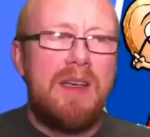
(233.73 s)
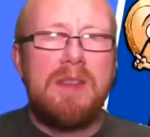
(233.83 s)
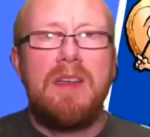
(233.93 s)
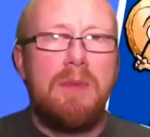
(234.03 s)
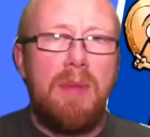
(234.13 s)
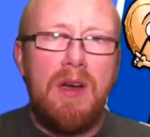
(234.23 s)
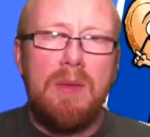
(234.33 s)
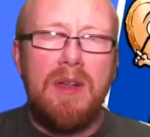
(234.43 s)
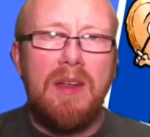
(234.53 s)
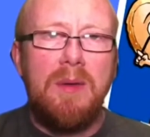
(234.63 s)
on a
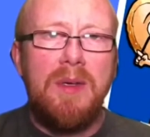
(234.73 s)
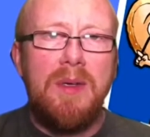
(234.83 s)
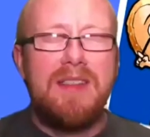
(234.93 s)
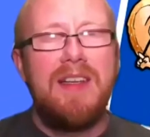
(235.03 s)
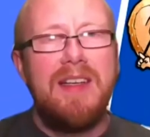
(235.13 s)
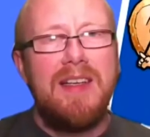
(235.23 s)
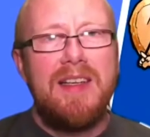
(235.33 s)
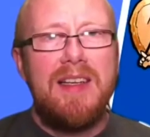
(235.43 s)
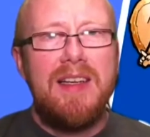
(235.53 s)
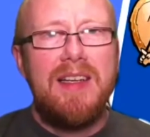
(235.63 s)
deployable unit. Wow!
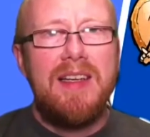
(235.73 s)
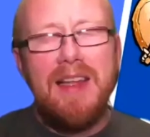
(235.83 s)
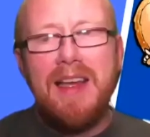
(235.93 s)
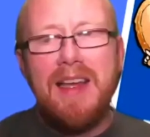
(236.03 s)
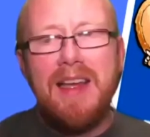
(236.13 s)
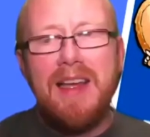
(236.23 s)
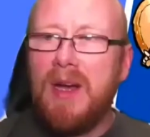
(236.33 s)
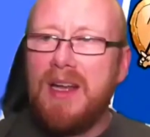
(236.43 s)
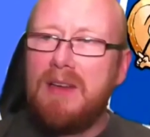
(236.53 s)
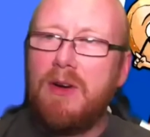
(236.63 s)
And then I
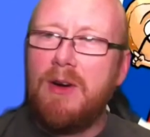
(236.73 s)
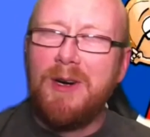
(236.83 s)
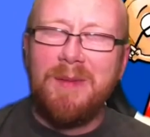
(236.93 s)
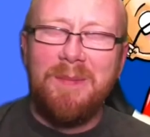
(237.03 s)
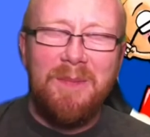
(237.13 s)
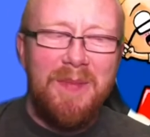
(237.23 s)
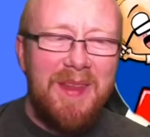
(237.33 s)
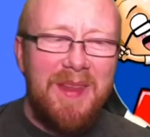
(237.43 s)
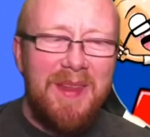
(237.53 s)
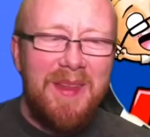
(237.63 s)
went from
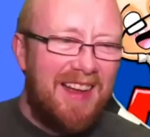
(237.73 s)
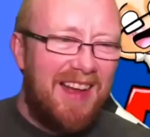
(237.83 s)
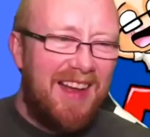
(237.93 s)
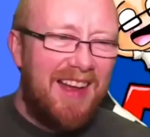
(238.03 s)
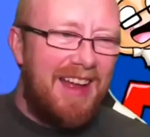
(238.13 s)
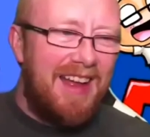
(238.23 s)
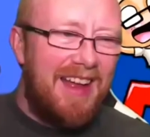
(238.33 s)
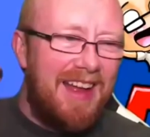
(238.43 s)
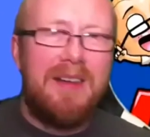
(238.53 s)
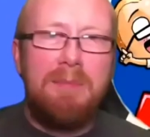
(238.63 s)
uh,
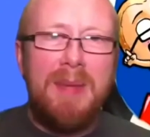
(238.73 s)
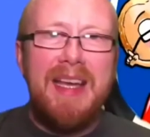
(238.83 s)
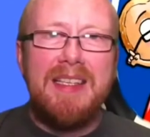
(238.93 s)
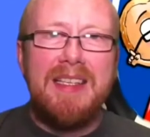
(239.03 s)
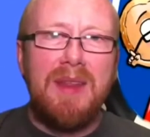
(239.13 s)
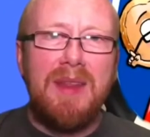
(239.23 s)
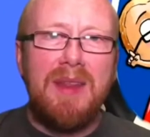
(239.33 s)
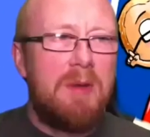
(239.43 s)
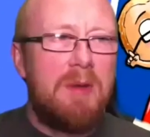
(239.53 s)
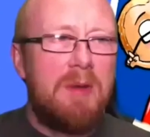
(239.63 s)
being on a base with
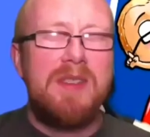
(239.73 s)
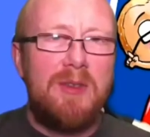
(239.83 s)
thousands of